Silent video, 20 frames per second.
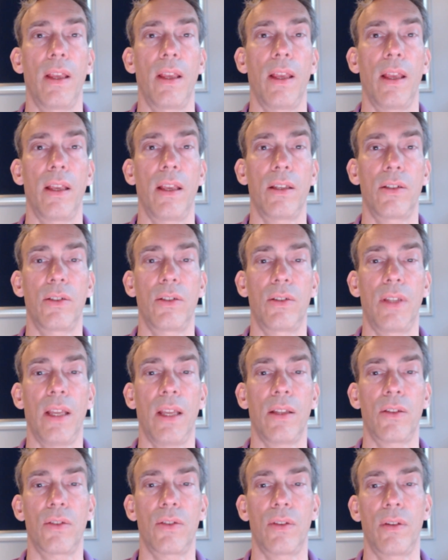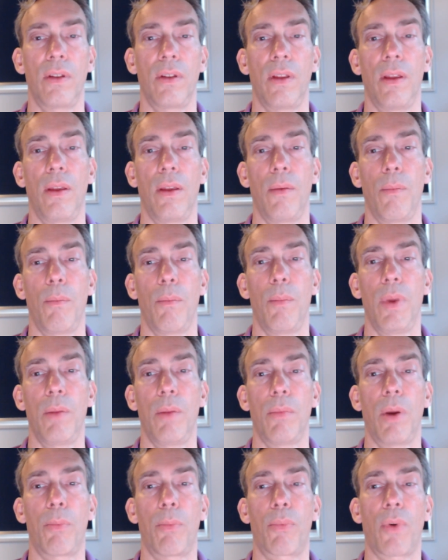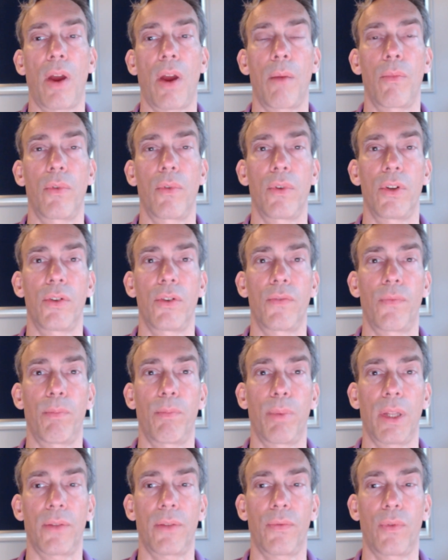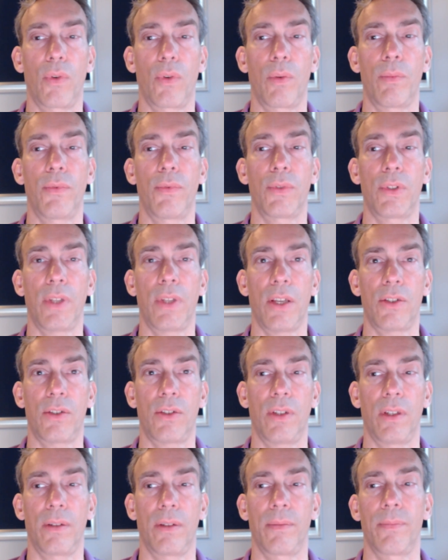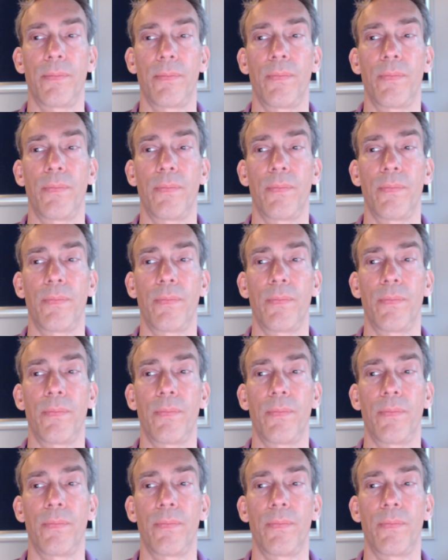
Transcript: as that's been my primary platform for testing.